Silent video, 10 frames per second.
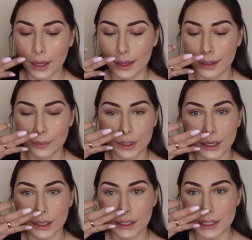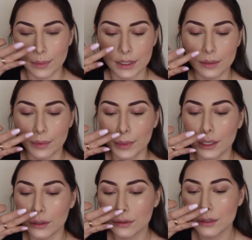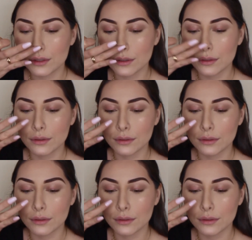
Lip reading: and then put it on the tippy tip of my nose.